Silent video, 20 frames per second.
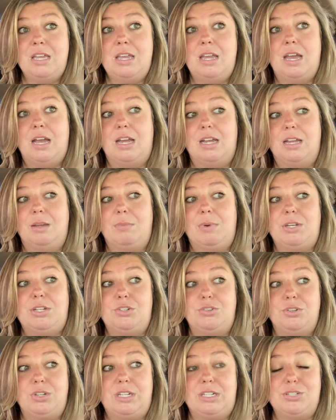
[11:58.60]
I
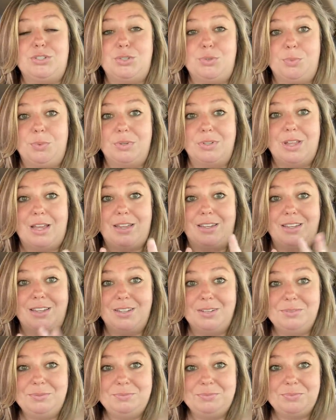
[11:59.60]
usually get super like
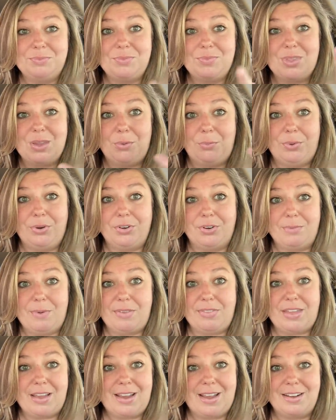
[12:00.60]
weird
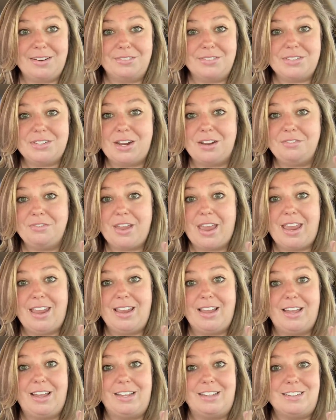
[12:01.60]
about that kind of stuff,
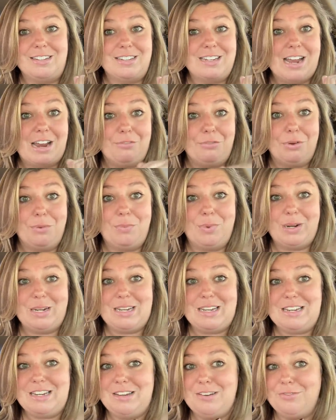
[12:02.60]
and
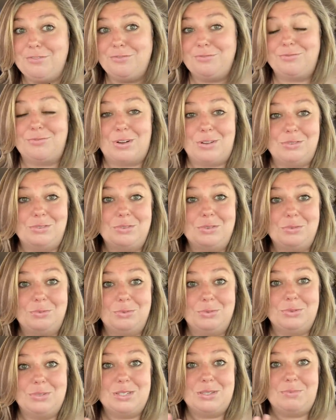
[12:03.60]
everybody followed the
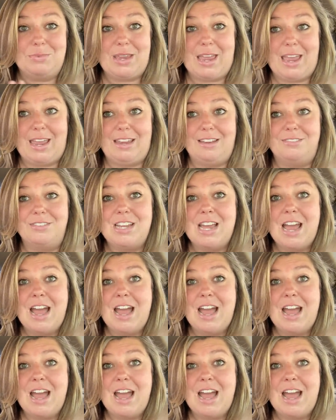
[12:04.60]
rules and behaved.